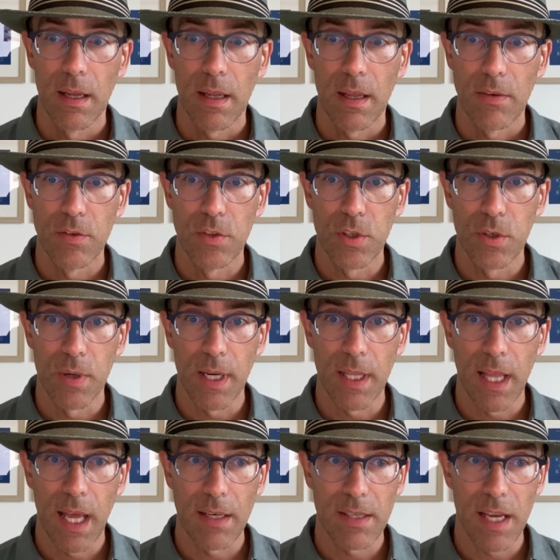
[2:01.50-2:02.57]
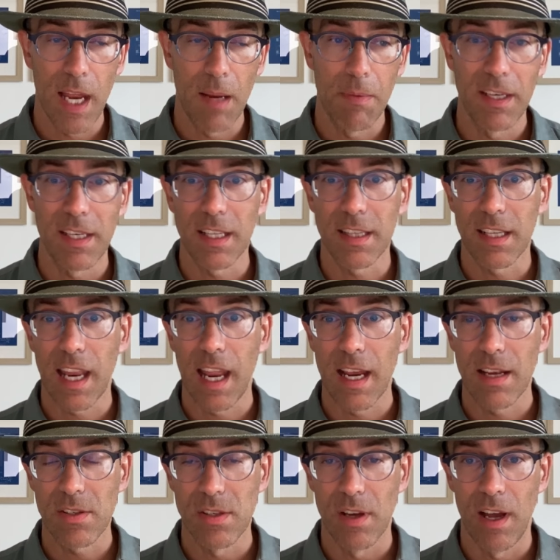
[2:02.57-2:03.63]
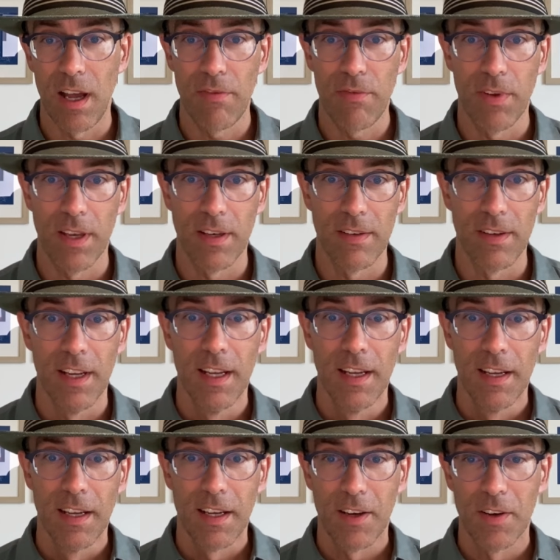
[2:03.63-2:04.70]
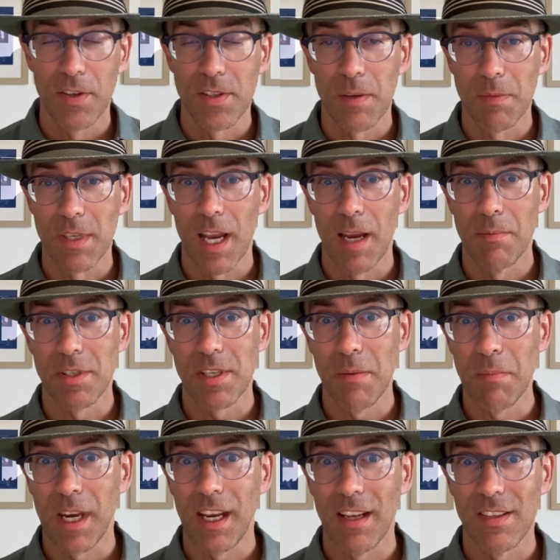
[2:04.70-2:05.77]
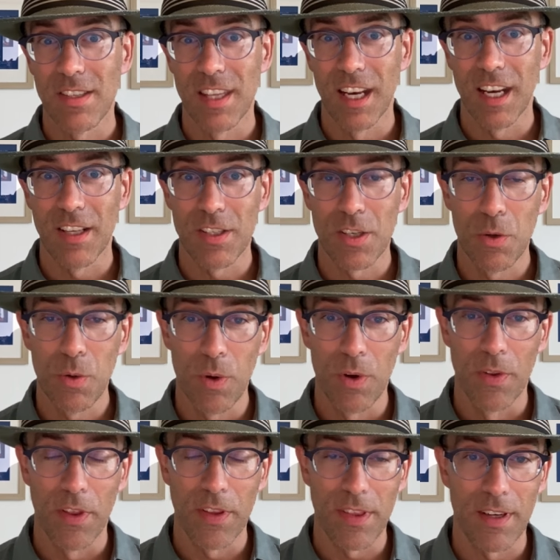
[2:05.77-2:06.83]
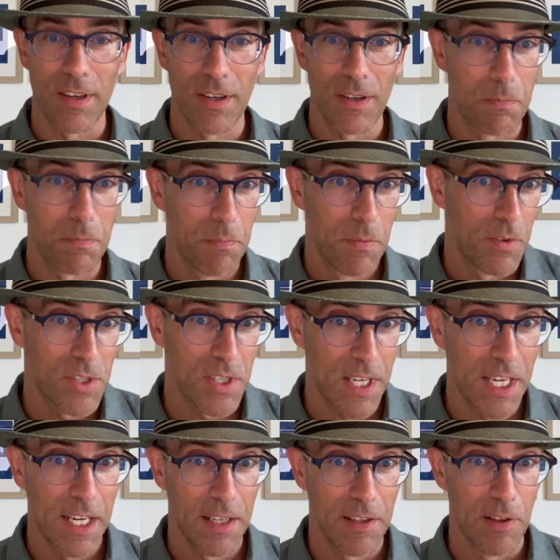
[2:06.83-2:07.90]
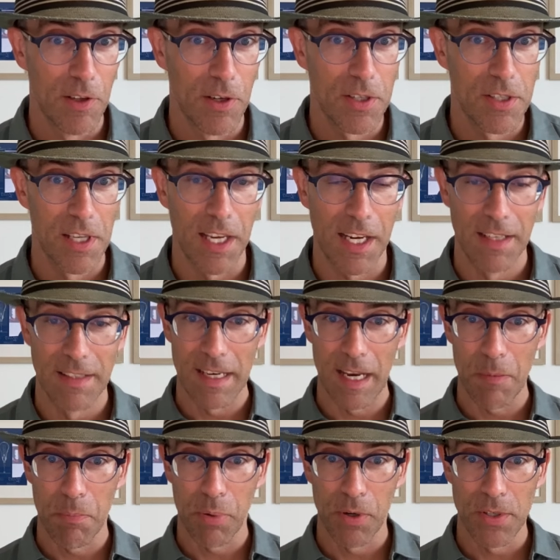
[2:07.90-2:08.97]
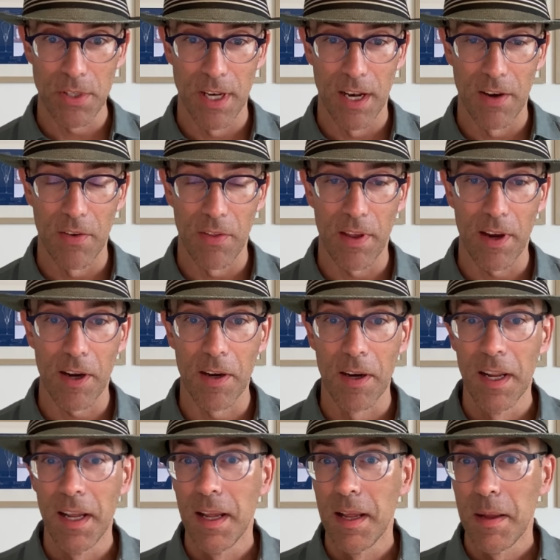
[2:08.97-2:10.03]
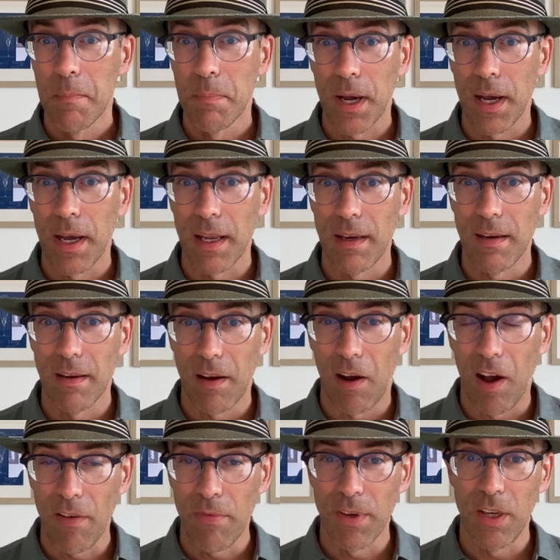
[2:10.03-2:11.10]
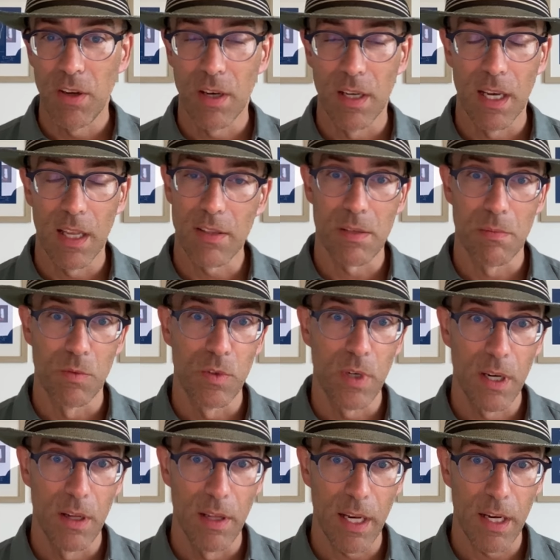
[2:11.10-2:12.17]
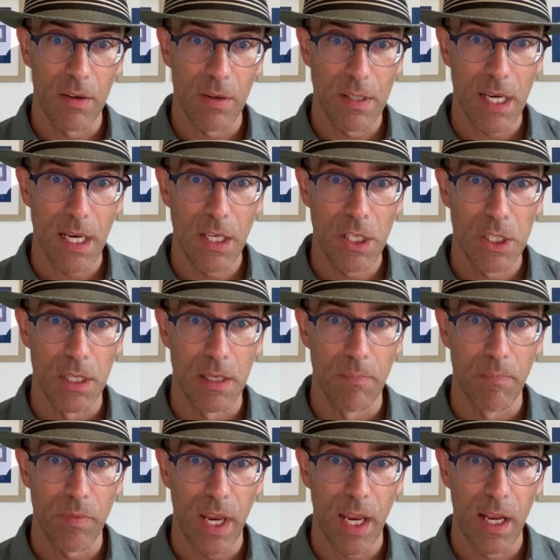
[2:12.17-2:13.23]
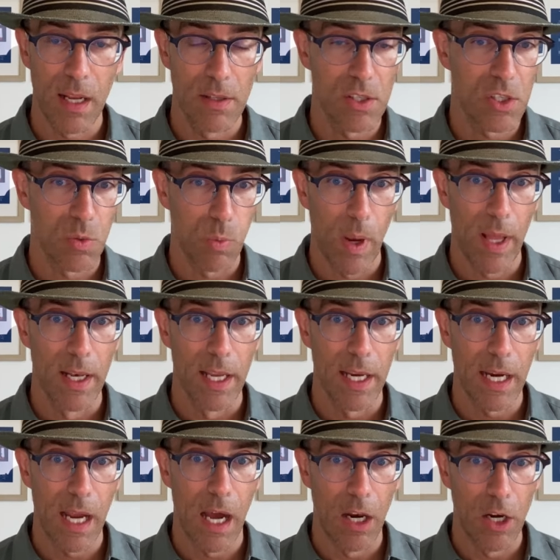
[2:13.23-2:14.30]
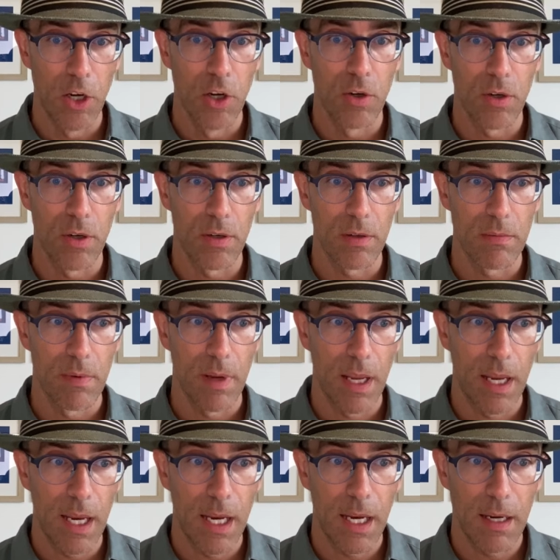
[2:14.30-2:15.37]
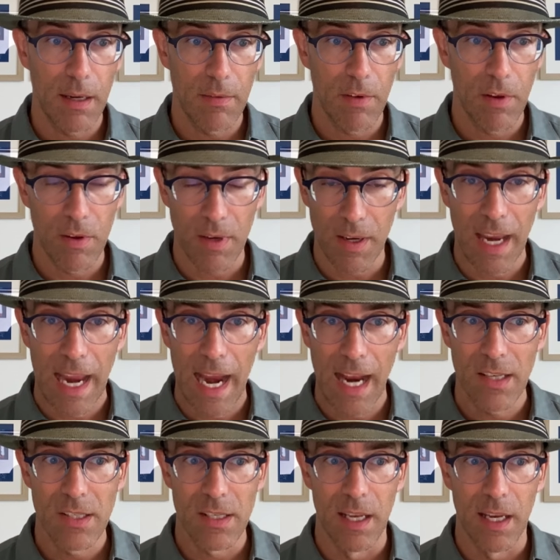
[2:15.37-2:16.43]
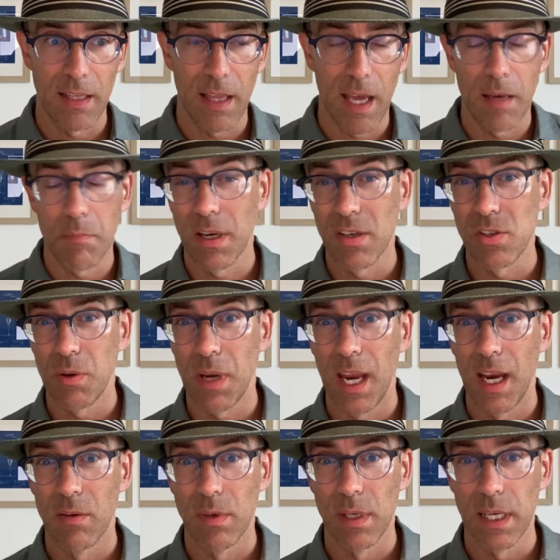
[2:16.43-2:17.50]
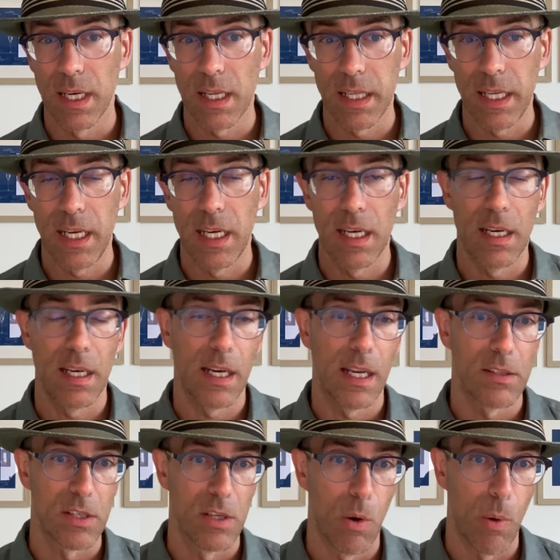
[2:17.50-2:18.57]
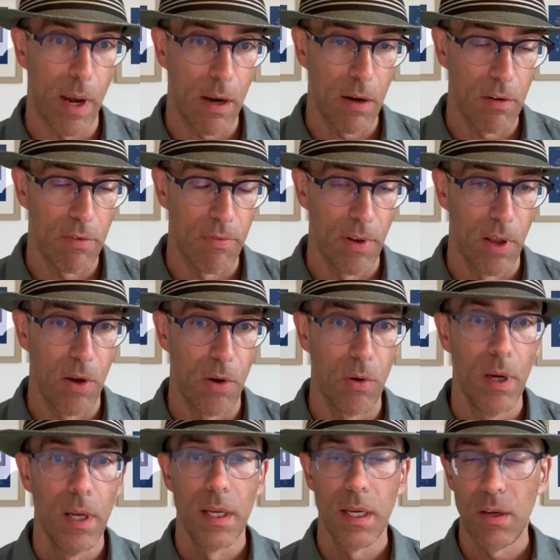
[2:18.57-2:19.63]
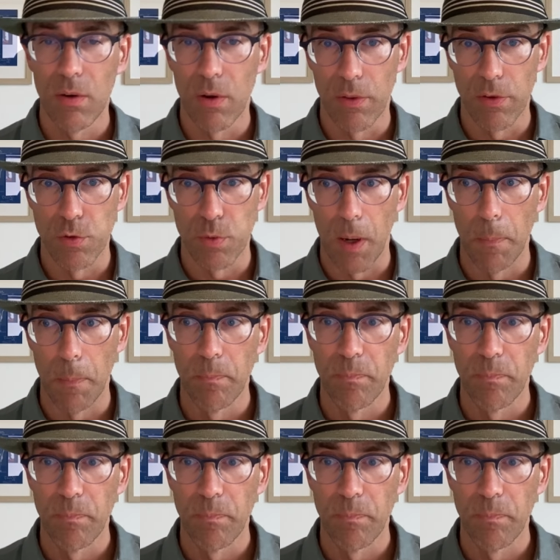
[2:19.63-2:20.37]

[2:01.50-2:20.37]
During that time, they take the cast off, and sometimes some kids think it's cool that their skin looks like a dead person under there, but often you can get some real irritation and swelling under a cast like that because you can't really clean it. It gets no airflow. You know the drill.